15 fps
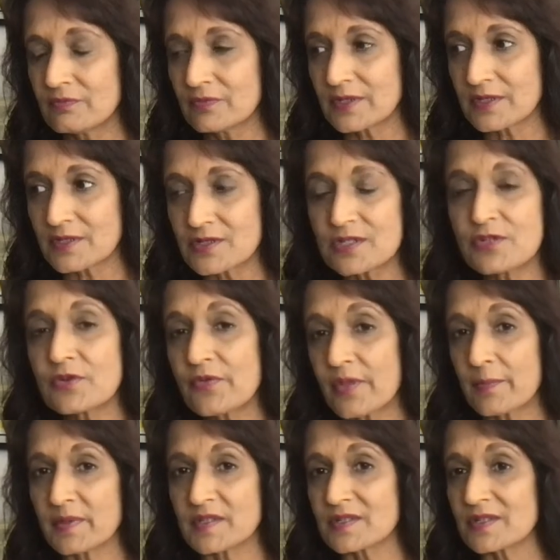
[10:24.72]
continue the
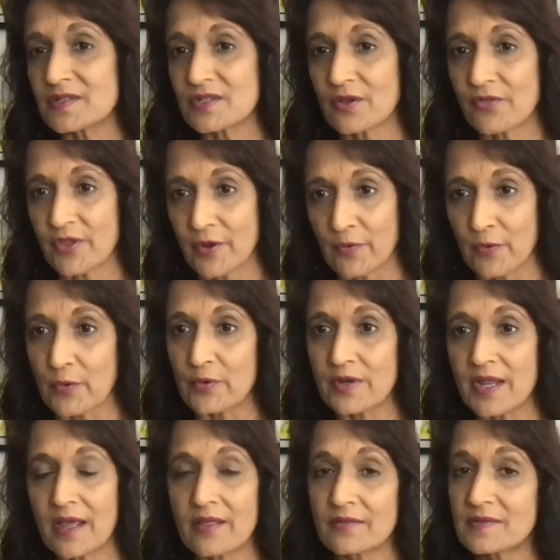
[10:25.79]
business on their own,
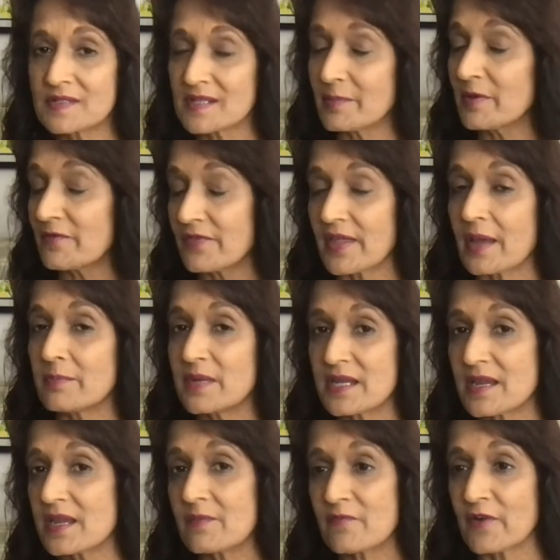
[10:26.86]
and some of them
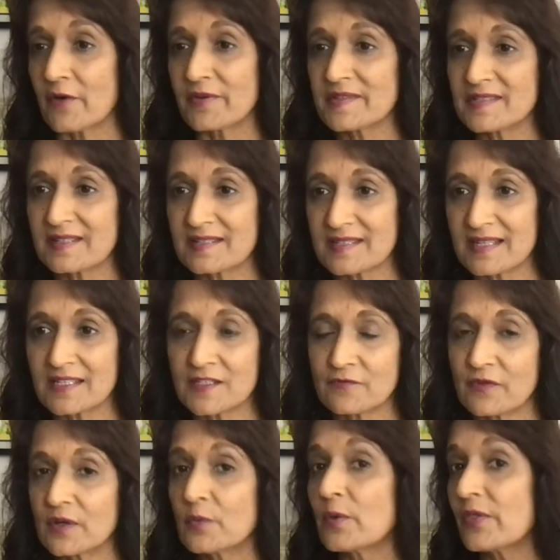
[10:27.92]
became very
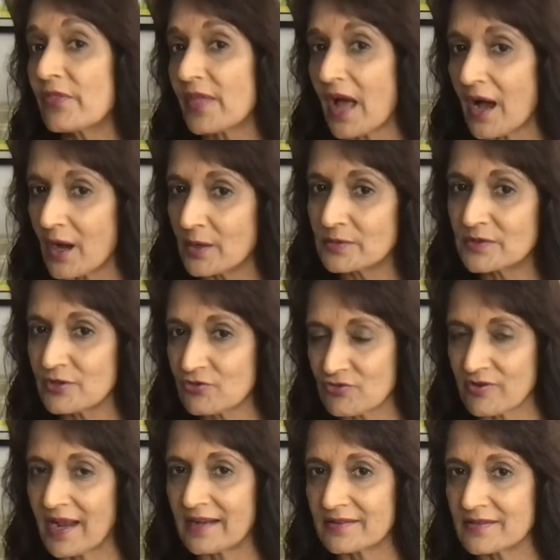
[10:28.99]
successful without the
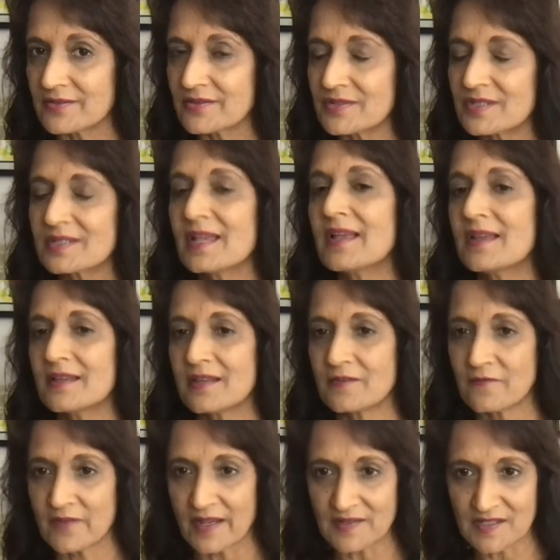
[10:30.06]
dragon's
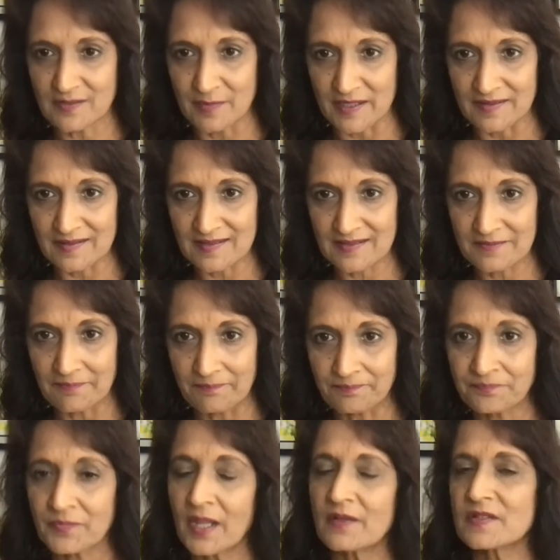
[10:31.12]
investments.
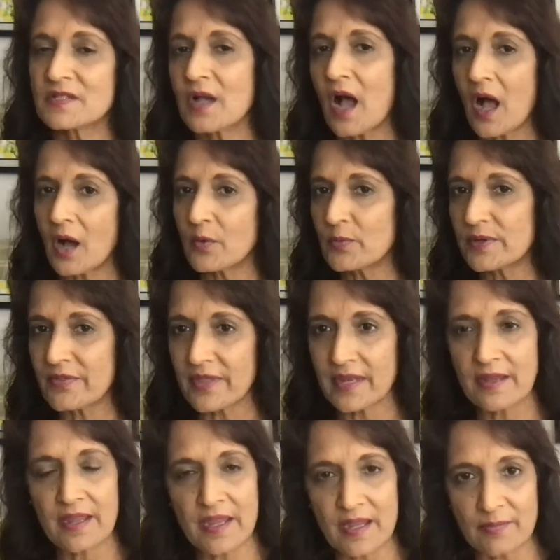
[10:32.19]
So, how were
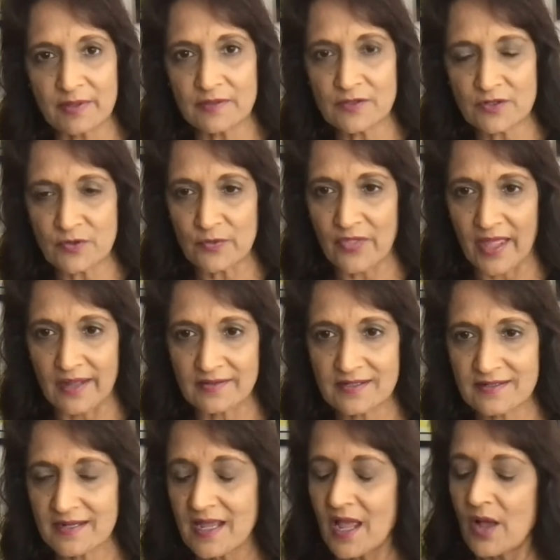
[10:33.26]
they able to do that?
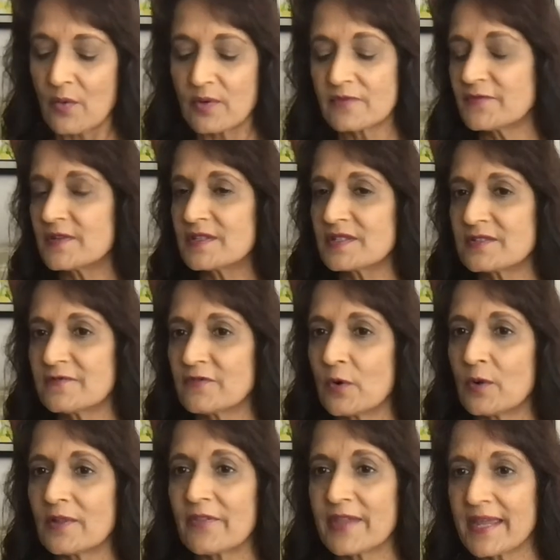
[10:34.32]
Well, first of
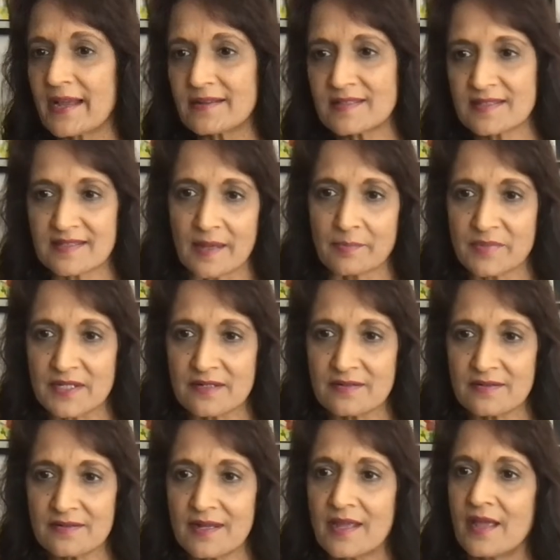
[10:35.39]
all, they accepted
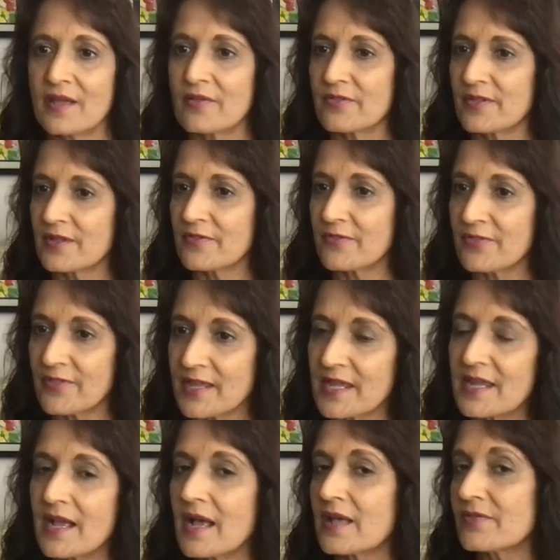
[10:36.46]
that
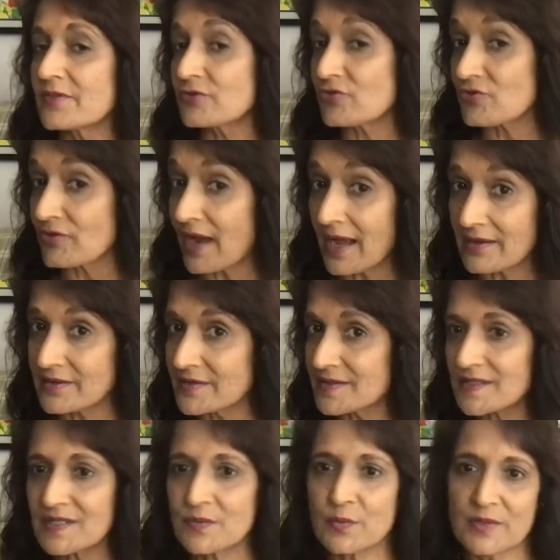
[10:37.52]
they and the
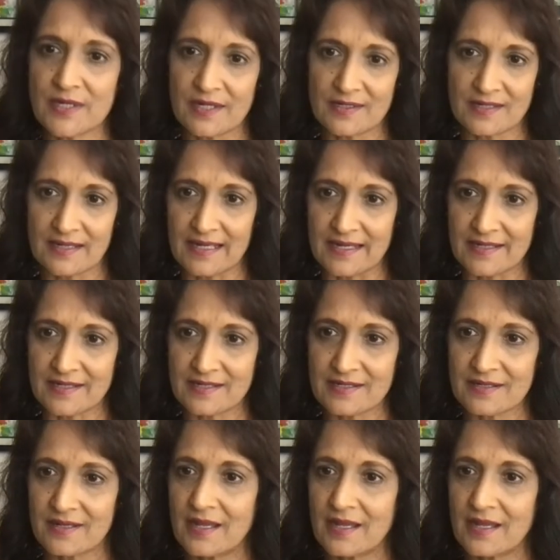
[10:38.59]
dragons were not aligned,